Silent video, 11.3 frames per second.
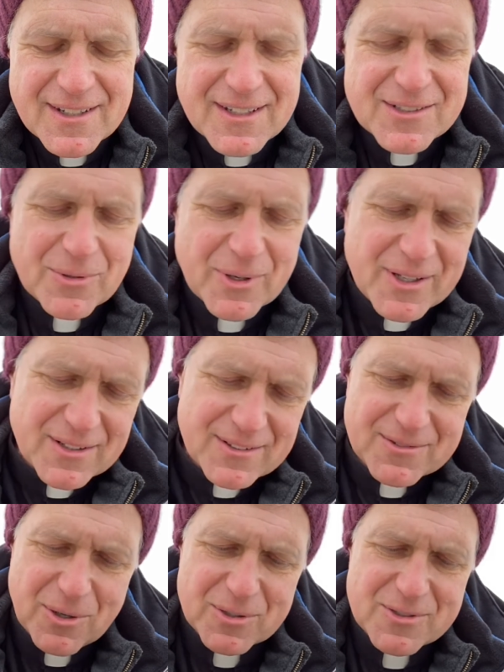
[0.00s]
One of the
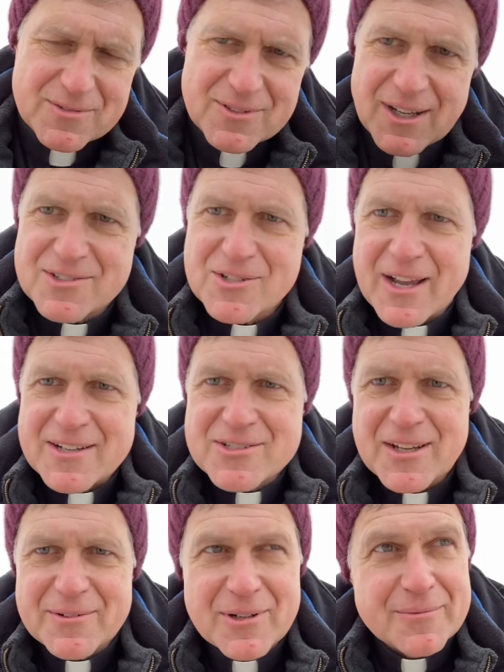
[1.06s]
quotes on John
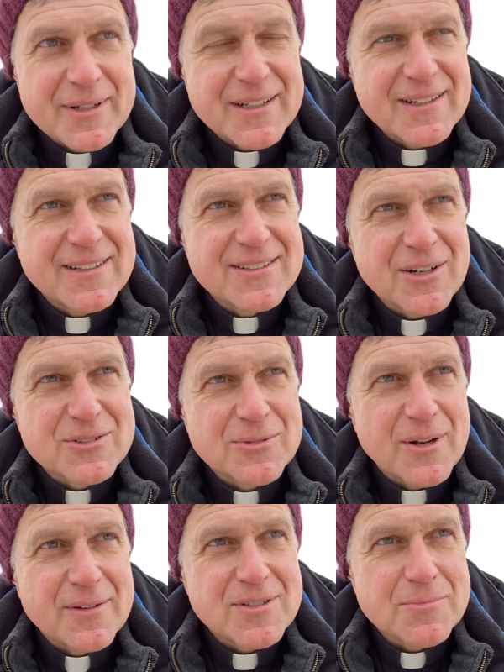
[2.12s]
Shea, he starts
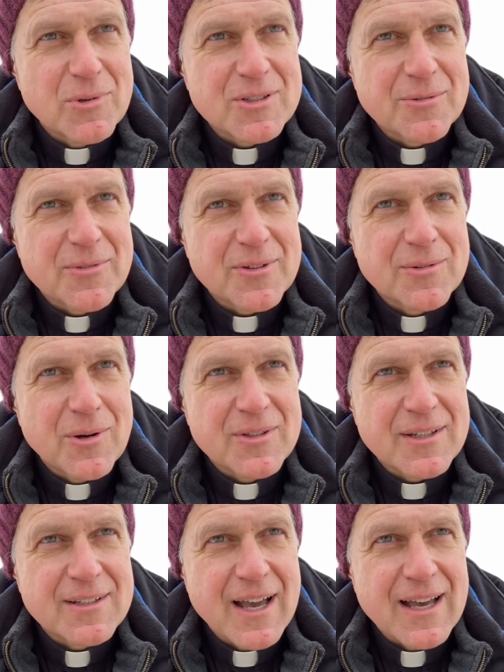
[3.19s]
one of his books with the quote
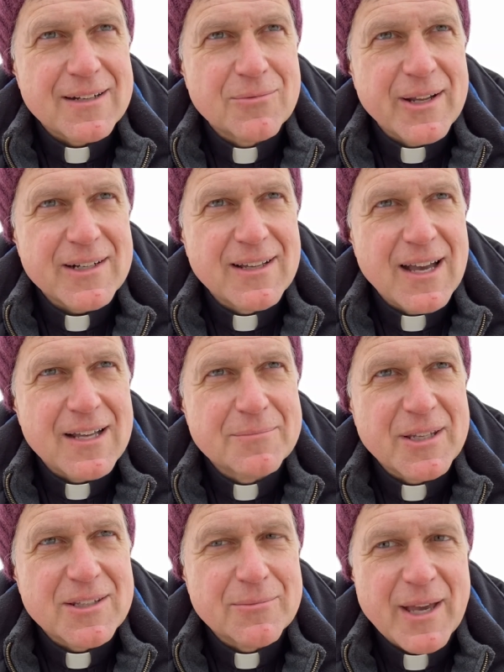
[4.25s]
that why did God
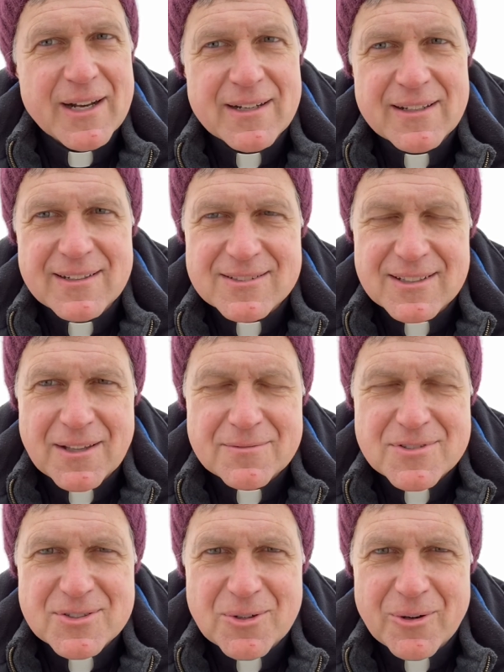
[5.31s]
make humanity? Because he loves
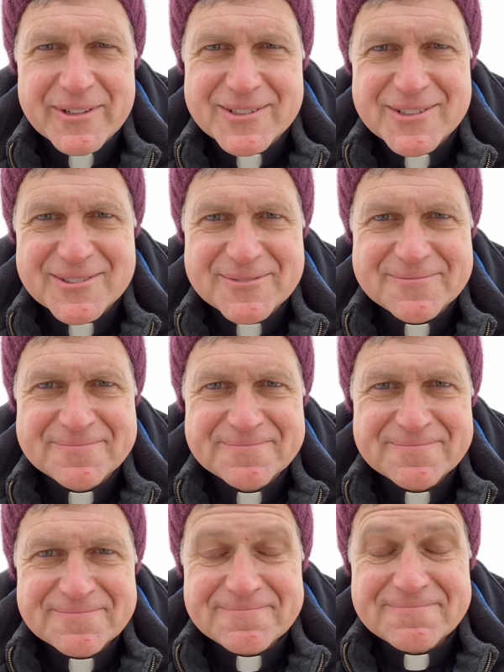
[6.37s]
stories.
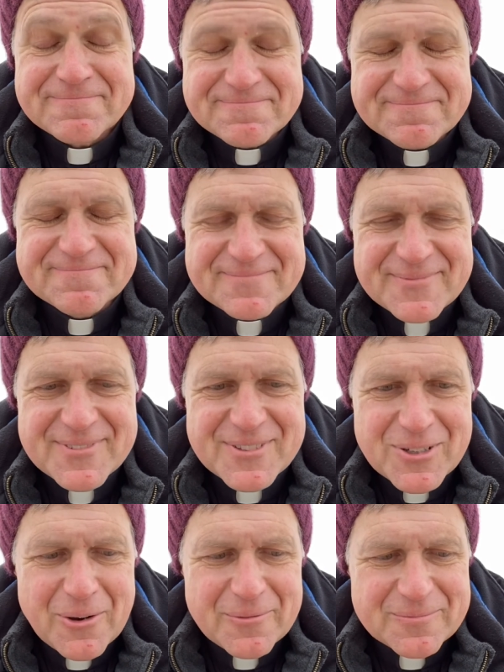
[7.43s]

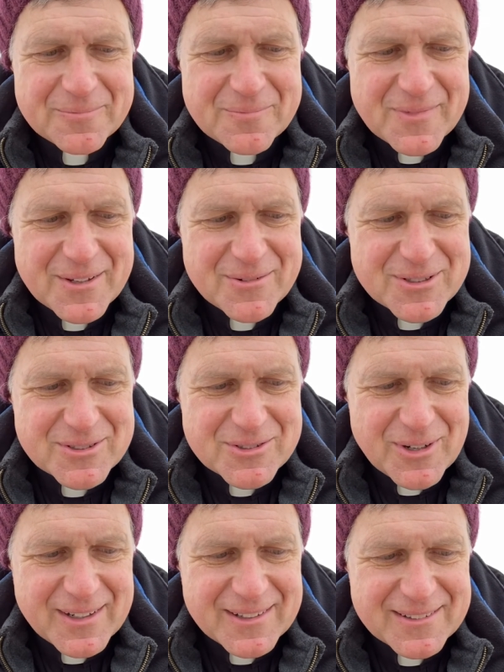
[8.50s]
So we should
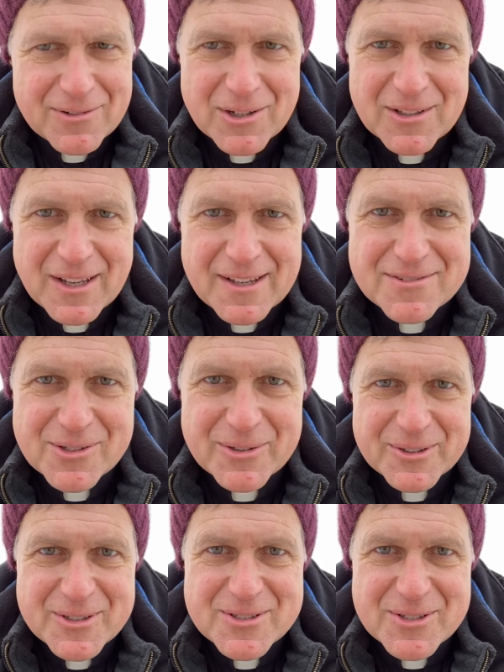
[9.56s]
try to live our lives so they're
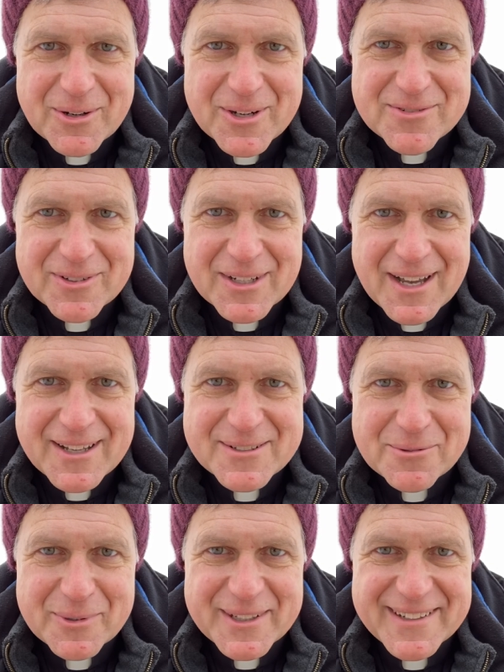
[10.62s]
stories for God
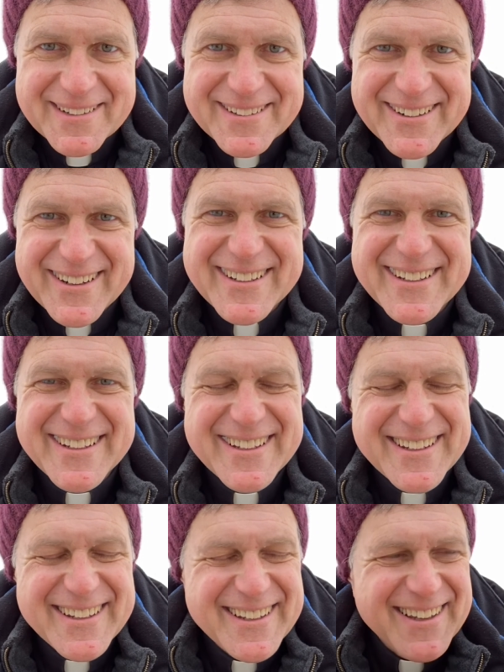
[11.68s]
to read, right?
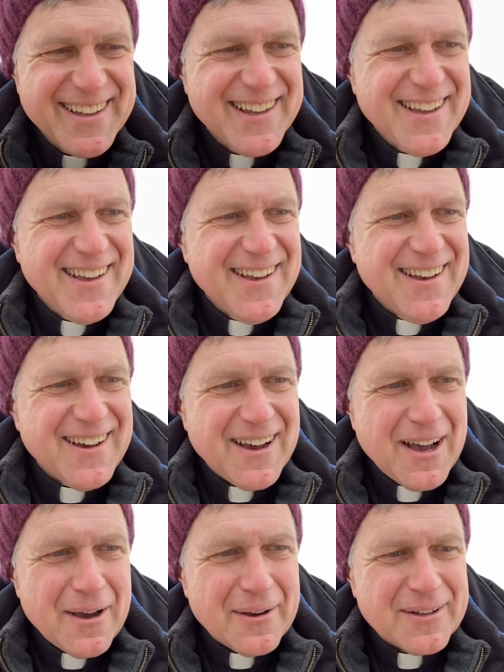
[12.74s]

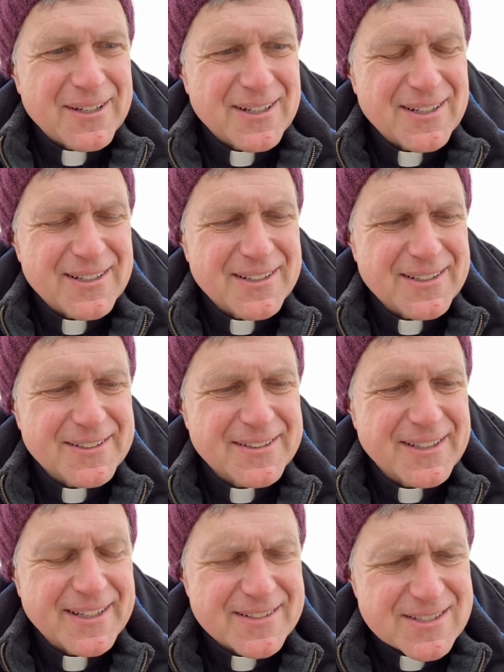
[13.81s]

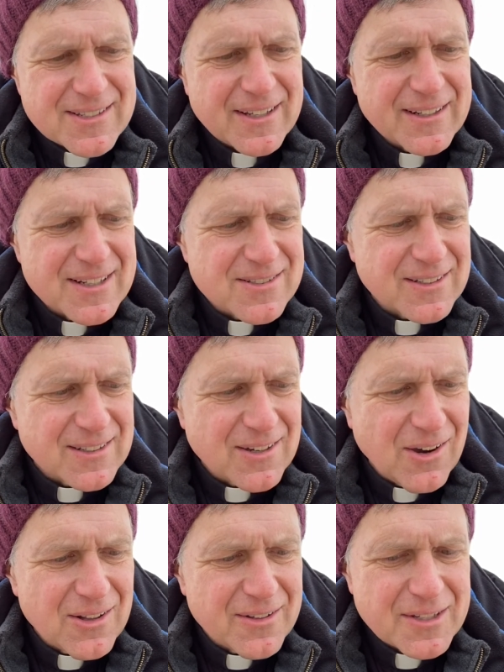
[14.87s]
And this Sunday is the
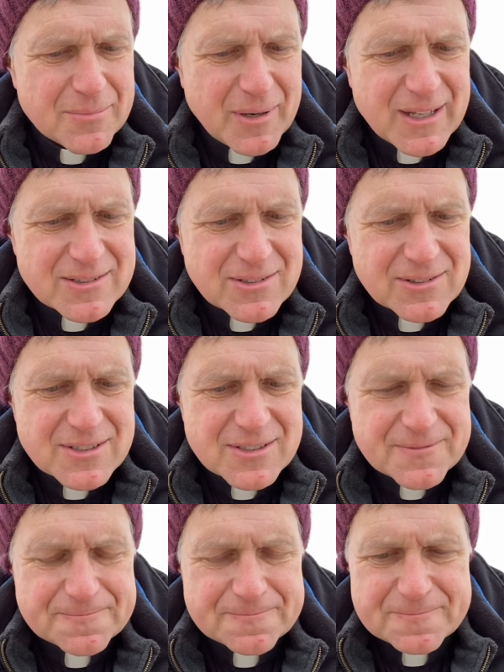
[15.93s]
call of the apostles.
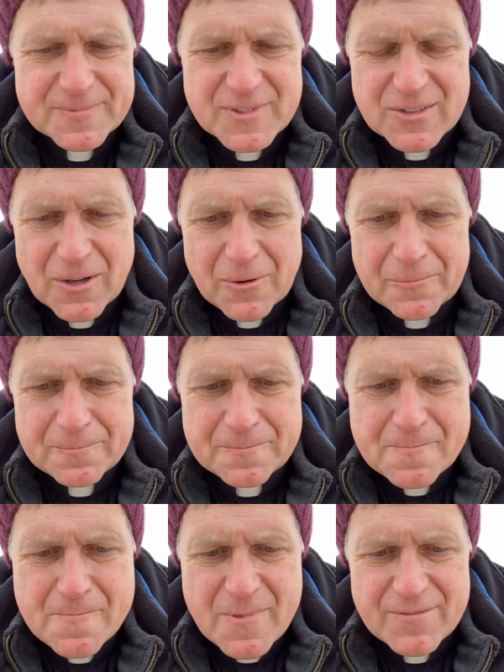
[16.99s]
So
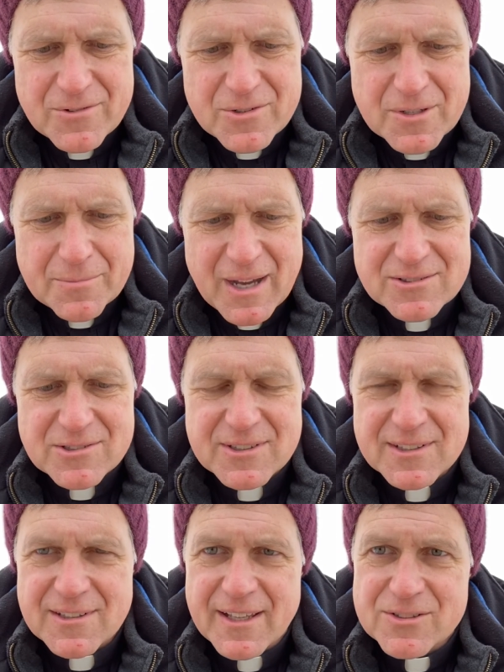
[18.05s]
first apostles
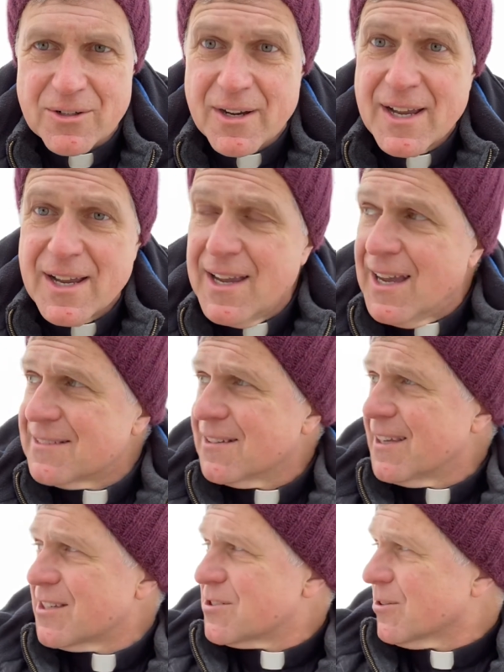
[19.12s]
at the
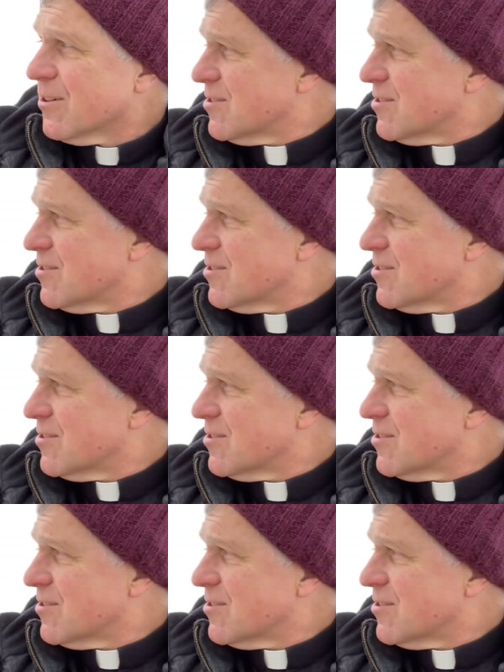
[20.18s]
lake shore.